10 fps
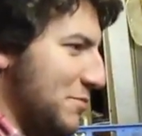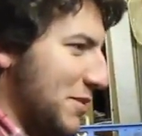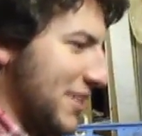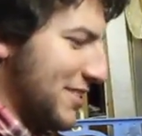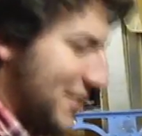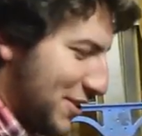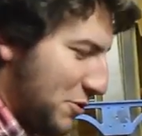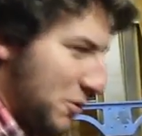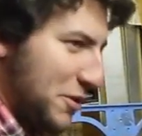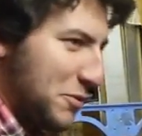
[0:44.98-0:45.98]
Because the
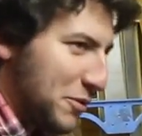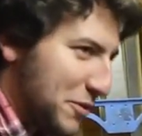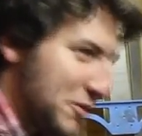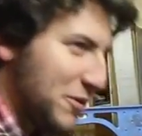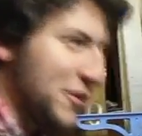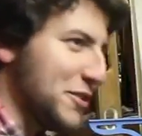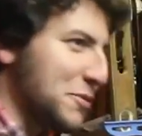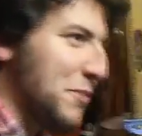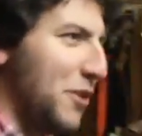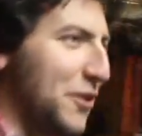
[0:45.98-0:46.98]
accordion world is very
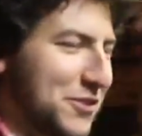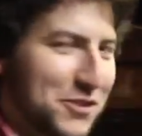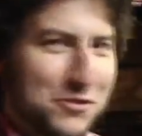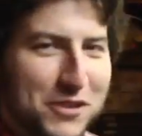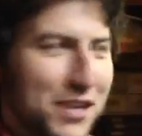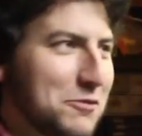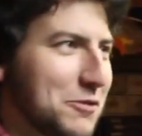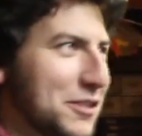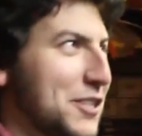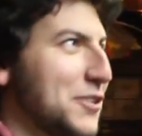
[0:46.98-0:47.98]
small, so if you get
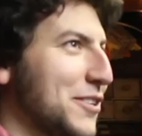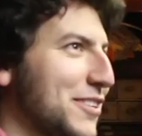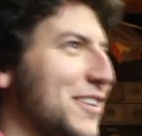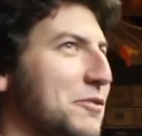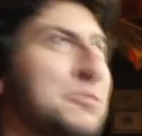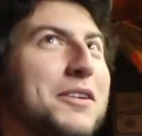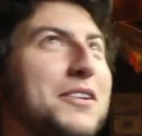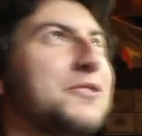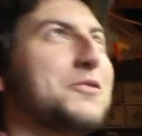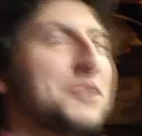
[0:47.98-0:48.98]
really good, everybody
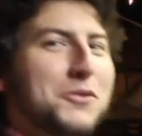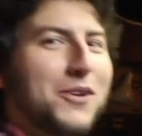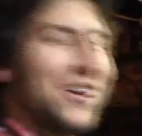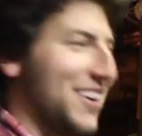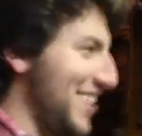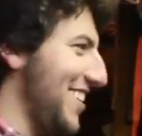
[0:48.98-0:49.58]
knows who you are.